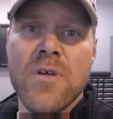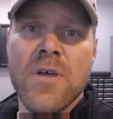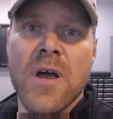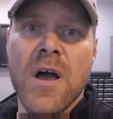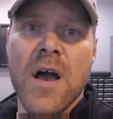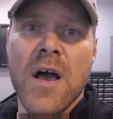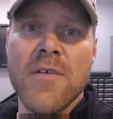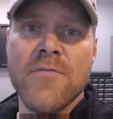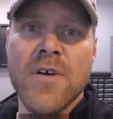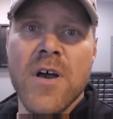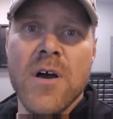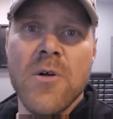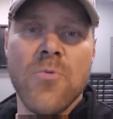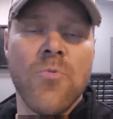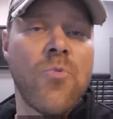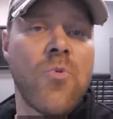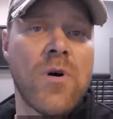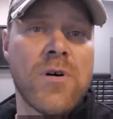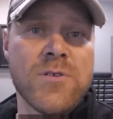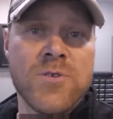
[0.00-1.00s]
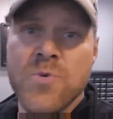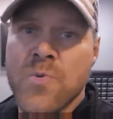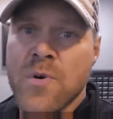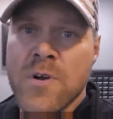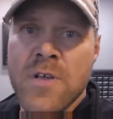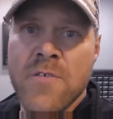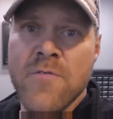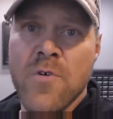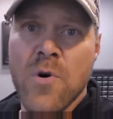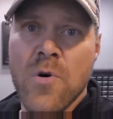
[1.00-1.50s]
I've got one
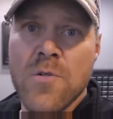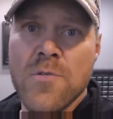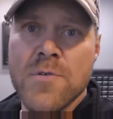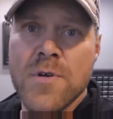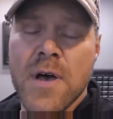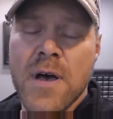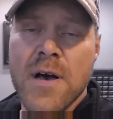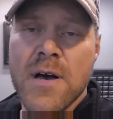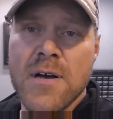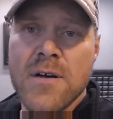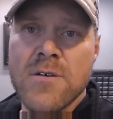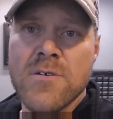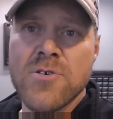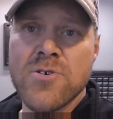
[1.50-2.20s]
twenty volt uh,